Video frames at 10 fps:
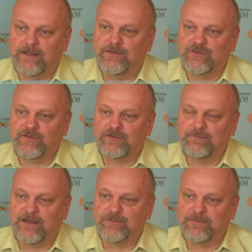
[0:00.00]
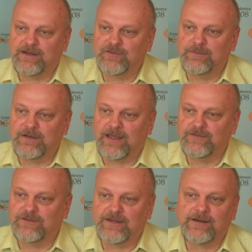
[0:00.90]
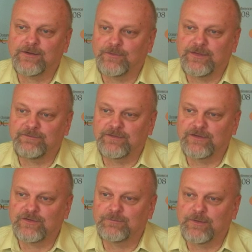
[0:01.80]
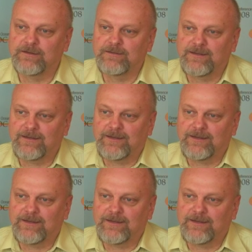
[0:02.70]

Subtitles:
Ecosystem-based management has a technical definition, but